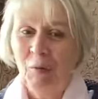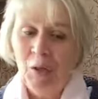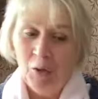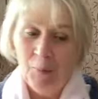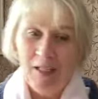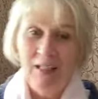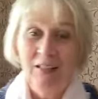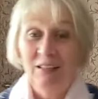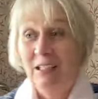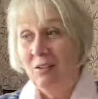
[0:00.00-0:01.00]
The
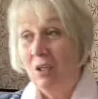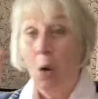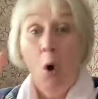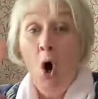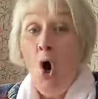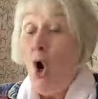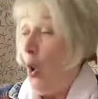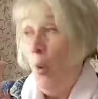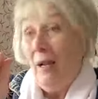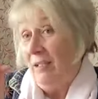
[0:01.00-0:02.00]
beginners need to go, oh,
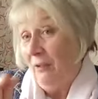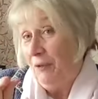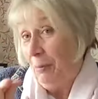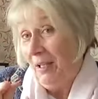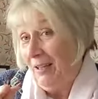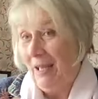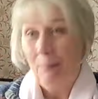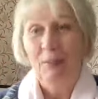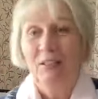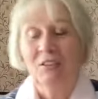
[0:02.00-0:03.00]
I'd love to play that
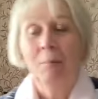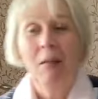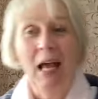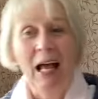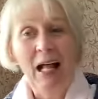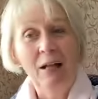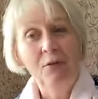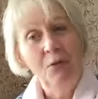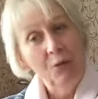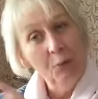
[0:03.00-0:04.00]
piece. And
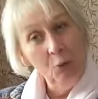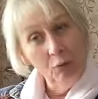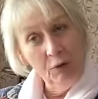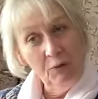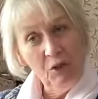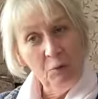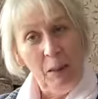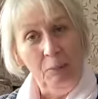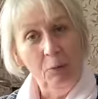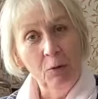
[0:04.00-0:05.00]
the more advanced
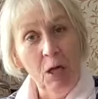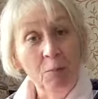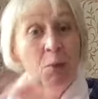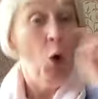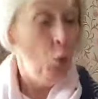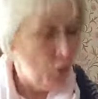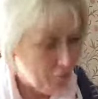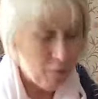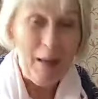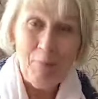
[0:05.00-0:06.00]
people go, oh, I
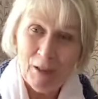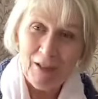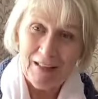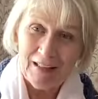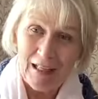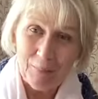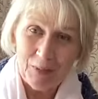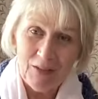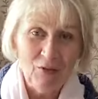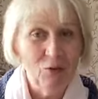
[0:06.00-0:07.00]
remember learning that
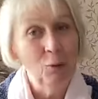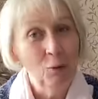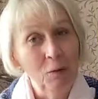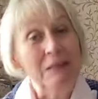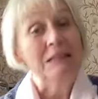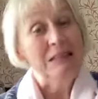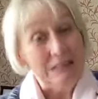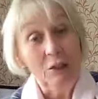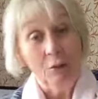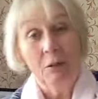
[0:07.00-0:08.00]
piece, or,
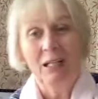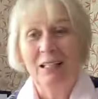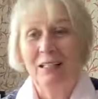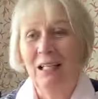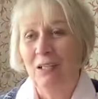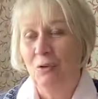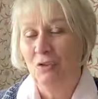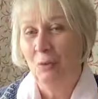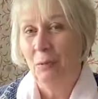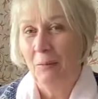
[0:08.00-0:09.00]
you know, that used
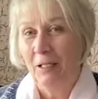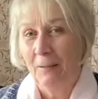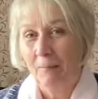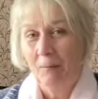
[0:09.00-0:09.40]
to be me.